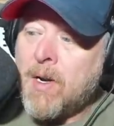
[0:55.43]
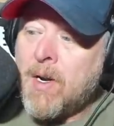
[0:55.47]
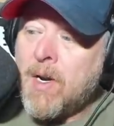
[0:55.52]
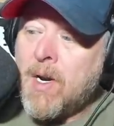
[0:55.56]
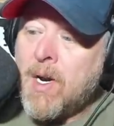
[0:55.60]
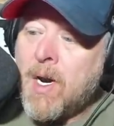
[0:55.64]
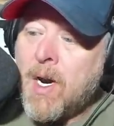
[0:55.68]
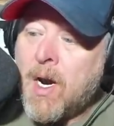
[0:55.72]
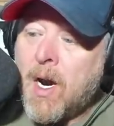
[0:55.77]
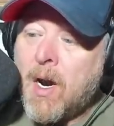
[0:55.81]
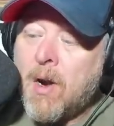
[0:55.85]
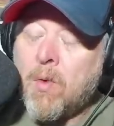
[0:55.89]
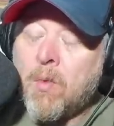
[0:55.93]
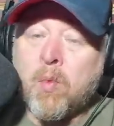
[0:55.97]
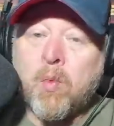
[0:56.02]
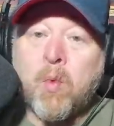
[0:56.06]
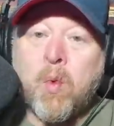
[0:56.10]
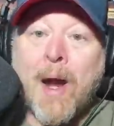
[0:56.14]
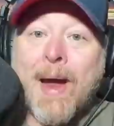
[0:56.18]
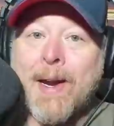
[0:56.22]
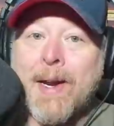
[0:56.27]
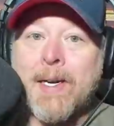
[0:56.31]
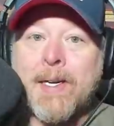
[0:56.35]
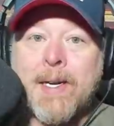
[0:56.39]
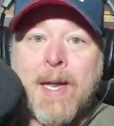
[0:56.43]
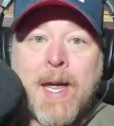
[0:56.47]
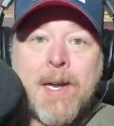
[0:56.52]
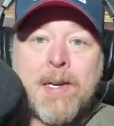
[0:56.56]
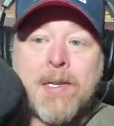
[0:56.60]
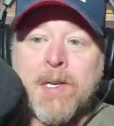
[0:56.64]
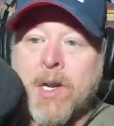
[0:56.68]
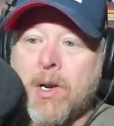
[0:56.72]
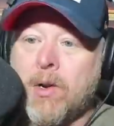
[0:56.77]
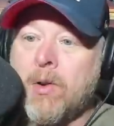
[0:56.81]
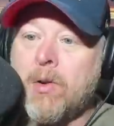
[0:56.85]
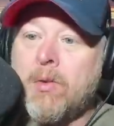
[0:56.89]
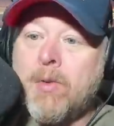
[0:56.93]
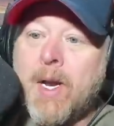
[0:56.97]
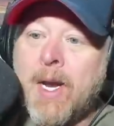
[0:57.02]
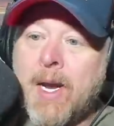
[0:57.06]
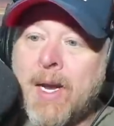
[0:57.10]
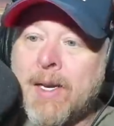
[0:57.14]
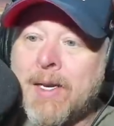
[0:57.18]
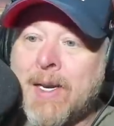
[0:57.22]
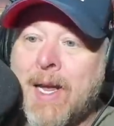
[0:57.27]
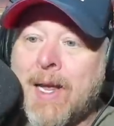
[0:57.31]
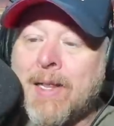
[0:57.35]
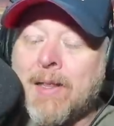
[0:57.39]
uh, wrecking that dude
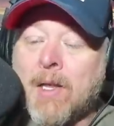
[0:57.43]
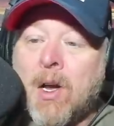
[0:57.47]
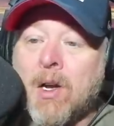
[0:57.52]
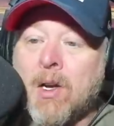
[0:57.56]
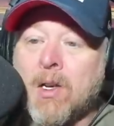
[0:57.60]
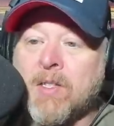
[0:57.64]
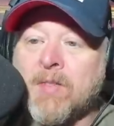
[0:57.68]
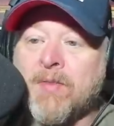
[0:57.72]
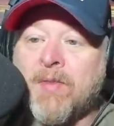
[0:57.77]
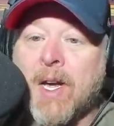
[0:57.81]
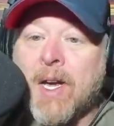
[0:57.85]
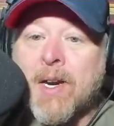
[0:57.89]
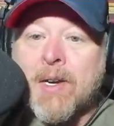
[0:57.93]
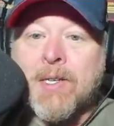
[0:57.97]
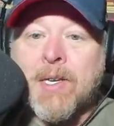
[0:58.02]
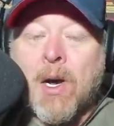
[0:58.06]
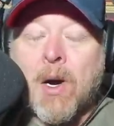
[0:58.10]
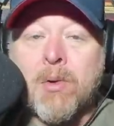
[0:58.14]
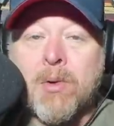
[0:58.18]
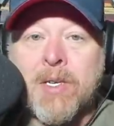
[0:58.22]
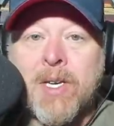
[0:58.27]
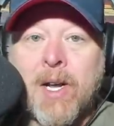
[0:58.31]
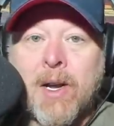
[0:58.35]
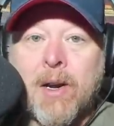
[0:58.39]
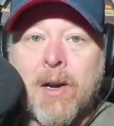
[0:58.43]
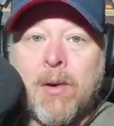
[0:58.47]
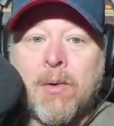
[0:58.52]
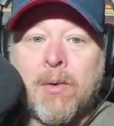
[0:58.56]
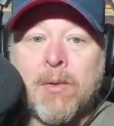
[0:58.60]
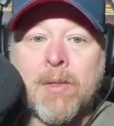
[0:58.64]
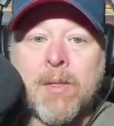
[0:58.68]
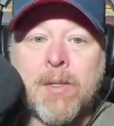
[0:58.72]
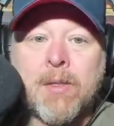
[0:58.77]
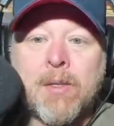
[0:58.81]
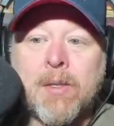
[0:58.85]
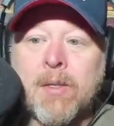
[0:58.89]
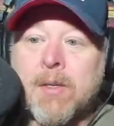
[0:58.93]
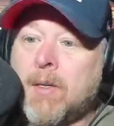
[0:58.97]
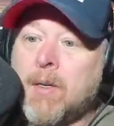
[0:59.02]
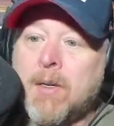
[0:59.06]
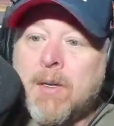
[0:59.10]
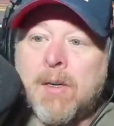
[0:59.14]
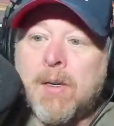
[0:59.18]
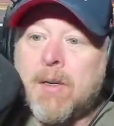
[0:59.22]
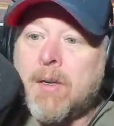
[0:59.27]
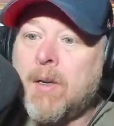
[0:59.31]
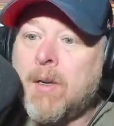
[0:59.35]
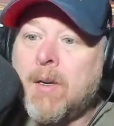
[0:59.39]
in that Las Vegas hotel
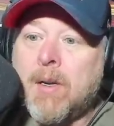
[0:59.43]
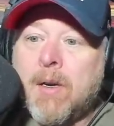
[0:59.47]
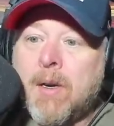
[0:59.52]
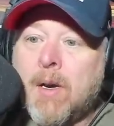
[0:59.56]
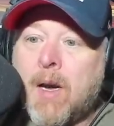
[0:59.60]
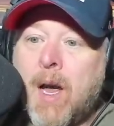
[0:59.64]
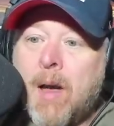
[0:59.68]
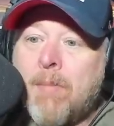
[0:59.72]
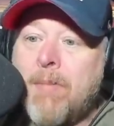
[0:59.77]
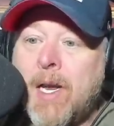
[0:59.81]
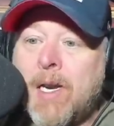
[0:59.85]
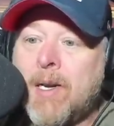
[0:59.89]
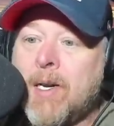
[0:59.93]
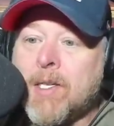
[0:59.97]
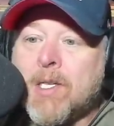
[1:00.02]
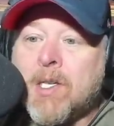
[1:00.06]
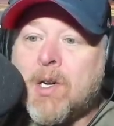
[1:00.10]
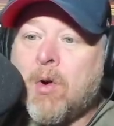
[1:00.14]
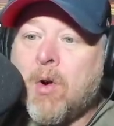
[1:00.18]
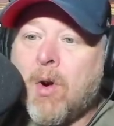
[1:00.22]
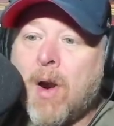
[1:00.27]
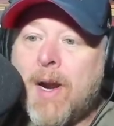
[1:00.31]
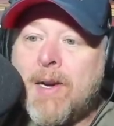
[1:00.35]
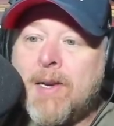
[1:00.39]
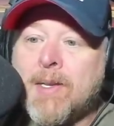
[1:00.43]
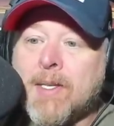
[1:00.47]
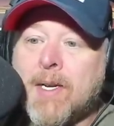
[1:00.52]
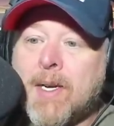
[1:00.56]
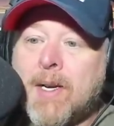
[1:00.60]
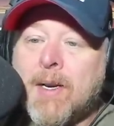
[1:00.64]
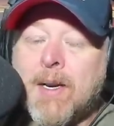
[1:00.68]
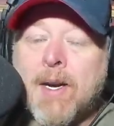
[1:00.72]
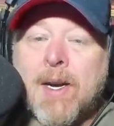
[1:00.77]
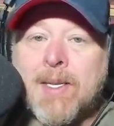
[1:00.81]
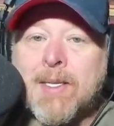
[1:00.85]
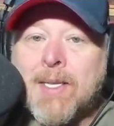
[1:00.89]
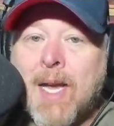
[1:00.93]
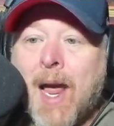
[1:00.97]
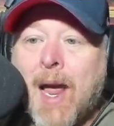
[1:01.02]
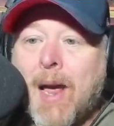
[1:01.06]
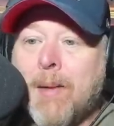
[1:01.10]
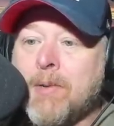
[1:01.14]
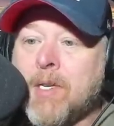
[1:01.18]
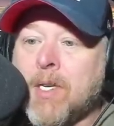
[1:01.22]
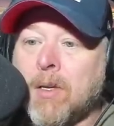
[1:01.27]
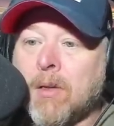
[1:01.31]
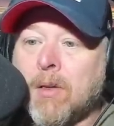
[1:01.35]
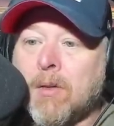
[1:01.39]
mean, it's crazy. It's
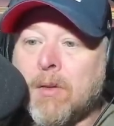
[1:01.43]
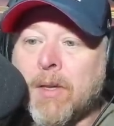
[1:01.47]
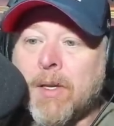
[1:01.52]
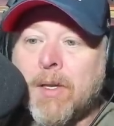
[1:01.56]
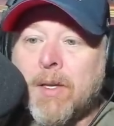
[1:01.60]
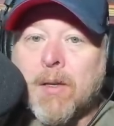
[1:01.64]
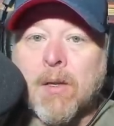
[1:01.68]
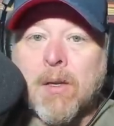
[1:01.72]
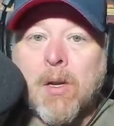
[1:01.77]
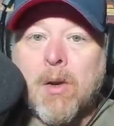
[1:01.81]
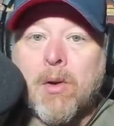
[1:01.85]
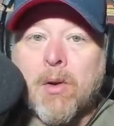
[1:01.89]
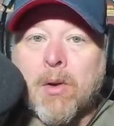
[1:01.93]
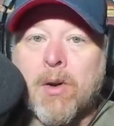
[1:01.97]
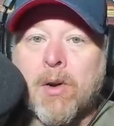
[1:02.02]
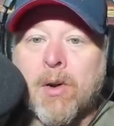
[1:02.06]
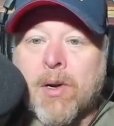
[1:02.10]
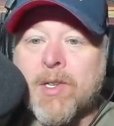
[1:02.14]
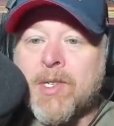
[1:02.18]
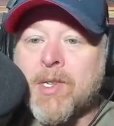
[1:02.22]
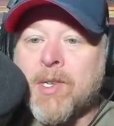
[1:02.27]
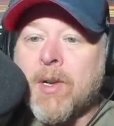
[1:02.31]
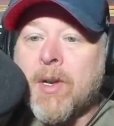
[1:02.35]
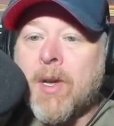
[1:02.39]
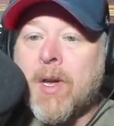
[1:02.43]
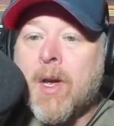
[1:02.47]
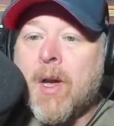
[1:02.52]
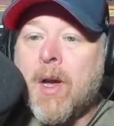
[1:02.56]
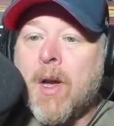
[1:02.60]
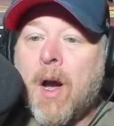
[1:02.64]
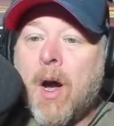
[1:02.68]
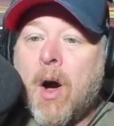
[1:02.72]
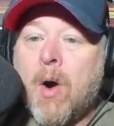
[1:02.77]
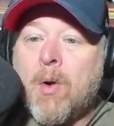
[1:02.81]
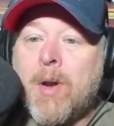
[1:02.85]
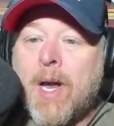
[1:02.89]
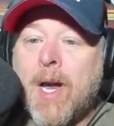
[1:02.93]
absolutely ludicrous. Okay,